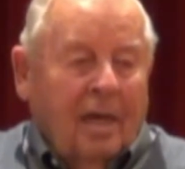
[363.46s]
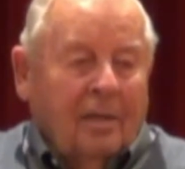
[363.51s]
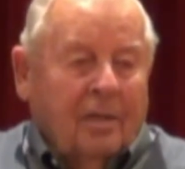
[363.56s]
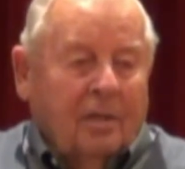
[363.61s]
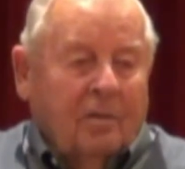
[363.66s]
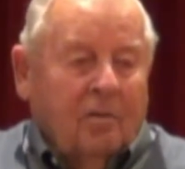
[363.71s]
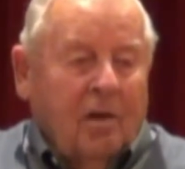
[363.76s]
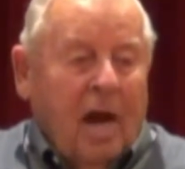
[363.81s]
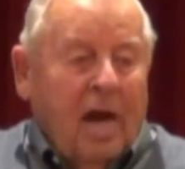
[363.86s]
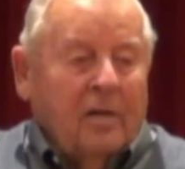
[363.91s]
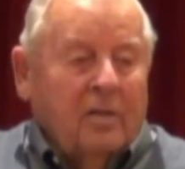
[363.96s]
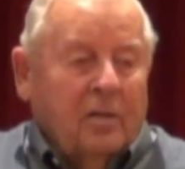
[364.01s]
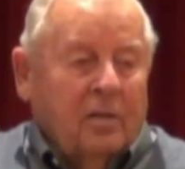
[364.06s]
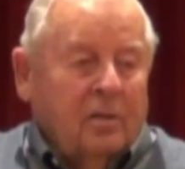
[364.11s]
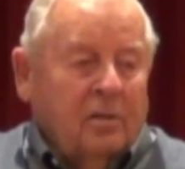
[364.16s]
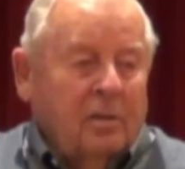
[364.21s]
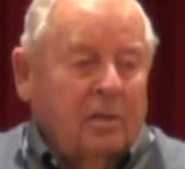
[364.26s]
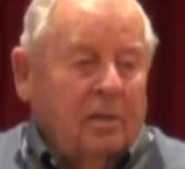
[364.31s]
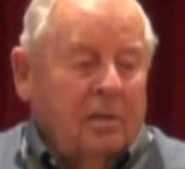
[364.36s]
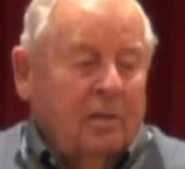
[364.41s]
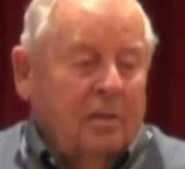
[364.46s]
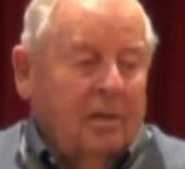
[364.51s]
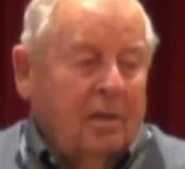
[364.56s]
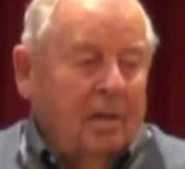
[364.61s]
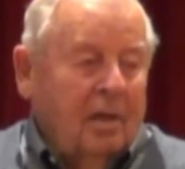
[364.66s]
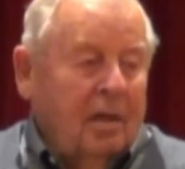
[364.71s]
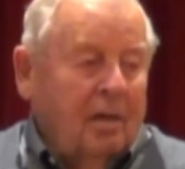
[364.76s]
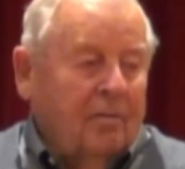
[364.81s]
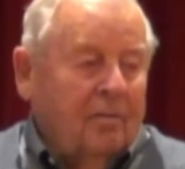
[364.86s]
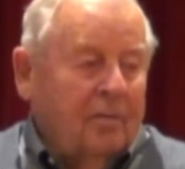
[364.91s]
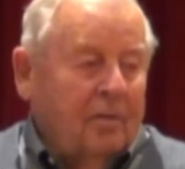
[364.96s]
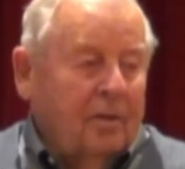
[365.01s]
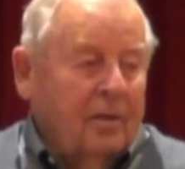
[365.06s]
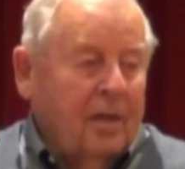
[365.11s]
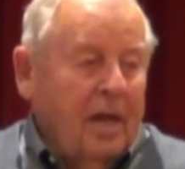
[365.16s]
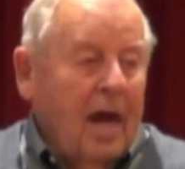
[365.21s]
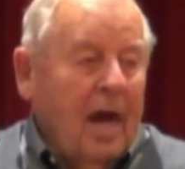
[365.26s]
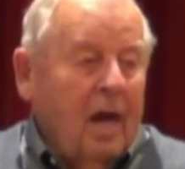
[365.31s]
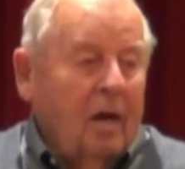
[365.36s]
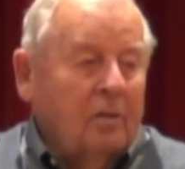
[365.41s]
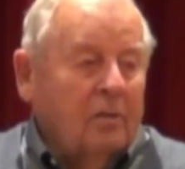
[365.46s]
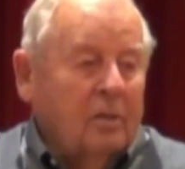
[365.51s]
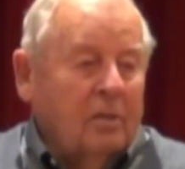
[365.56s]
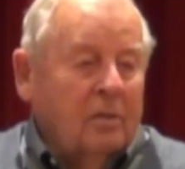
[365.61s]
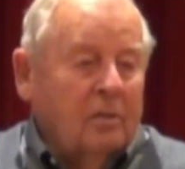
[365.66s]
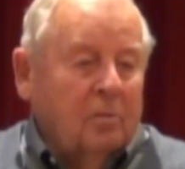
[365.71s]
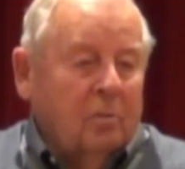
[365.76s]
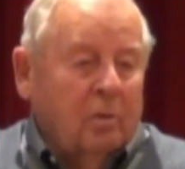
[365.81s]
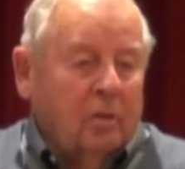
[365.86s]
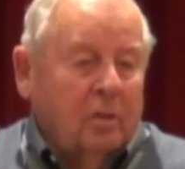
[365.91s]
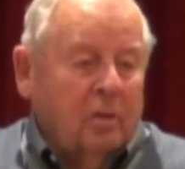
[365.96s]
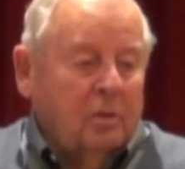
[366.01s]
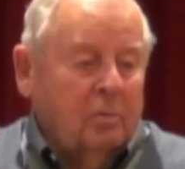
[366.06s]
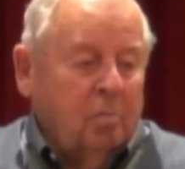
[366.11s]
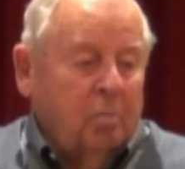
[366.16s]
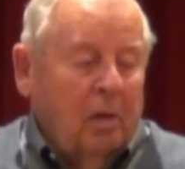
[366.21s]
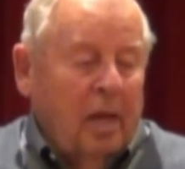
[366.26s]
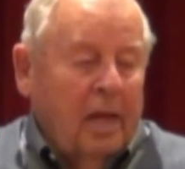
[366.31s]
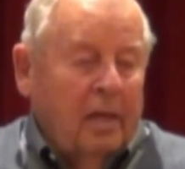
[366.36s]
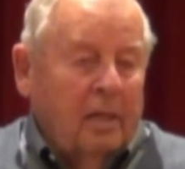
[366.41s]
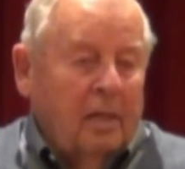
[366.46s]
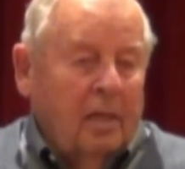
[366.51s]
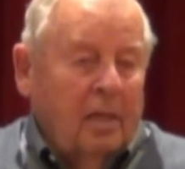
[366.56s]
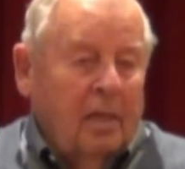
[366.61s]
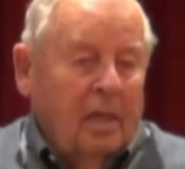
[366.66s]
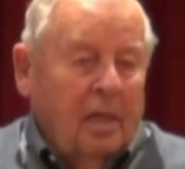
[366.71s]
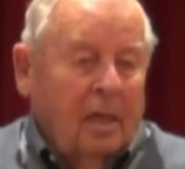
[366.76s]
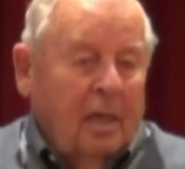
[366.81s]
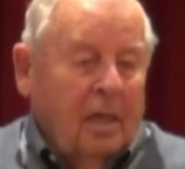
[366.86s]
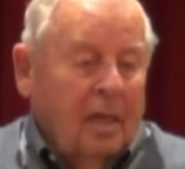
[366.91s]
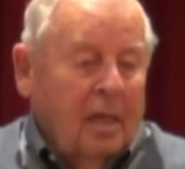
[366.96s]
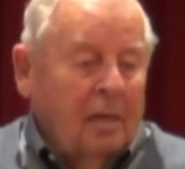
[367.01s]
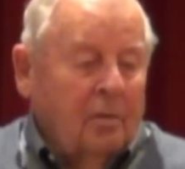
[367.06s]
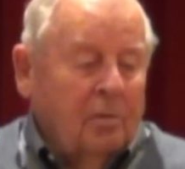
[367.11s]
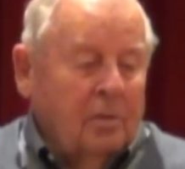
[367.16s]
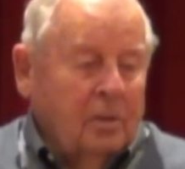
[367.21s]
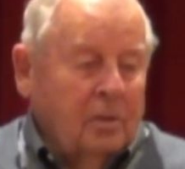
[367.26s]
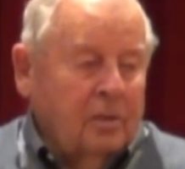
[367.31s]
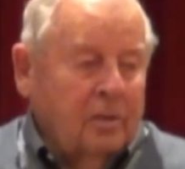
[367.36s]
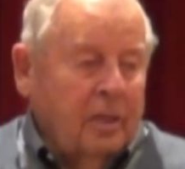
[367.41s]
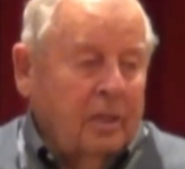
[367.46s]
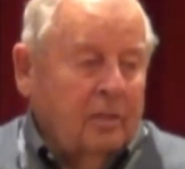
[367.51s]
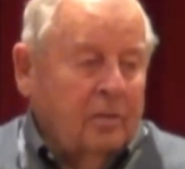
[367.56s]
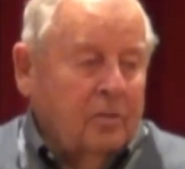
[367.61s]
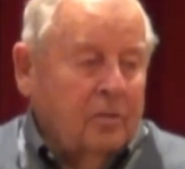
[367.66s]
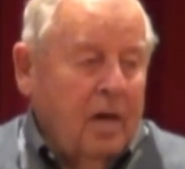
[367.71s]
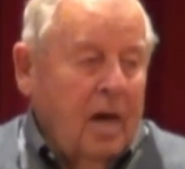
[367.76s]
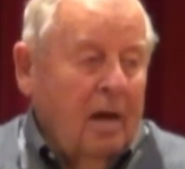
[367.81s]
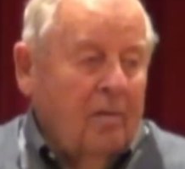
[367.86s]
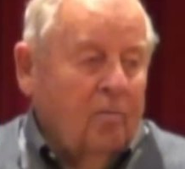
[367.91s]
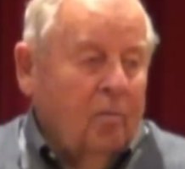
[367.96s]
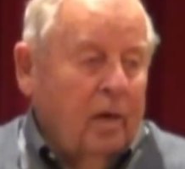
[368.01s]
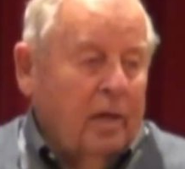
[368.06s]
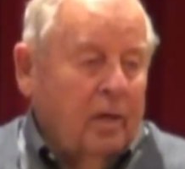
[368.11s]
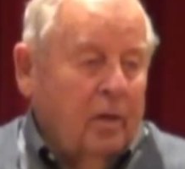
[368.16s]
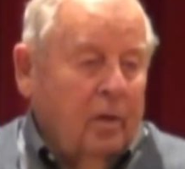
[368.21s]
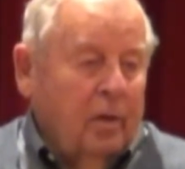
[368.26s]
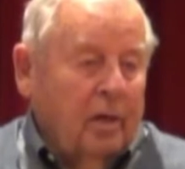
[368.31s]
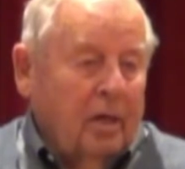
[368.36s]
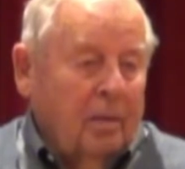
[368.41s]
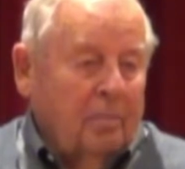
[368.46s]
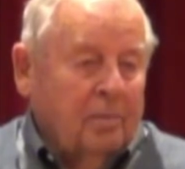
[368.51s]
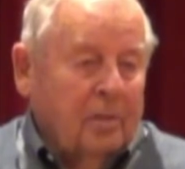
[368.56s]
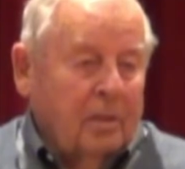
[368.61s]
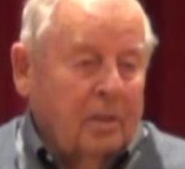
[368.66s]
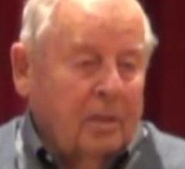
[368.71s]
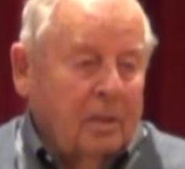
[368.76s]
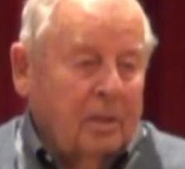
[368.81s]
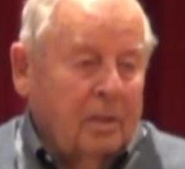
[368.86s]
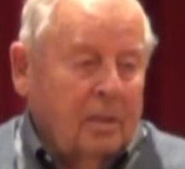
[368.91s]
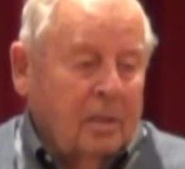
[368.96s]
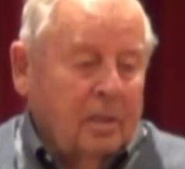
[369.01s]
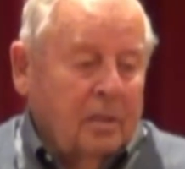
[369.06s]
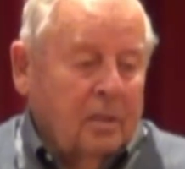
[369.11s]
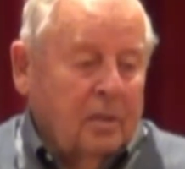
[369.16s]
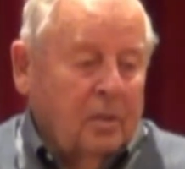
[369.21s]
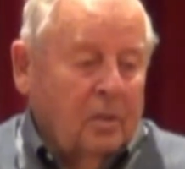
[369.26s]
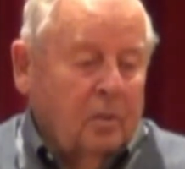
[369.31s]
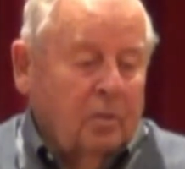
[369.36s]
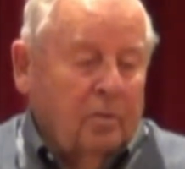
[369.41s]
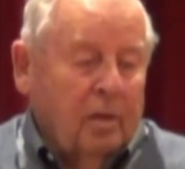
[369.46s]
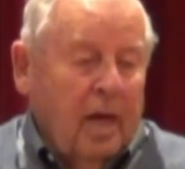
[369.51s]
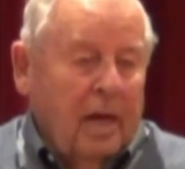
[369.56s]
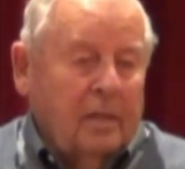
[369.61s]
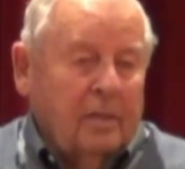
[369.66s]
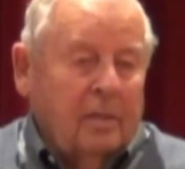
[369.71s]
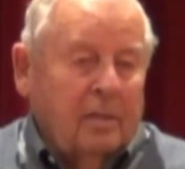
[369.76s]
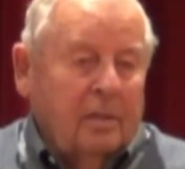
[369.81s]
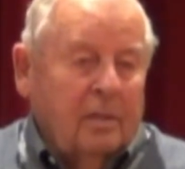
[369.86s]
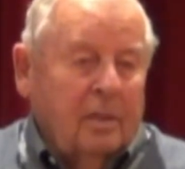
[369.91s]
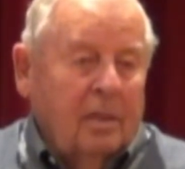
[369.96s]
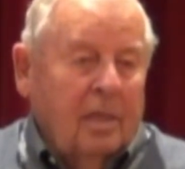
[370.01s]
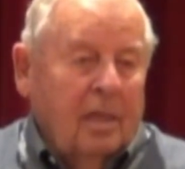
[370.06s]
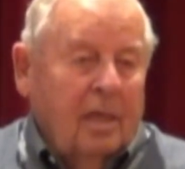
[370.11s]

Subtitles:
And the garages for the houses were split, and there was a single driveway going up to the two garages.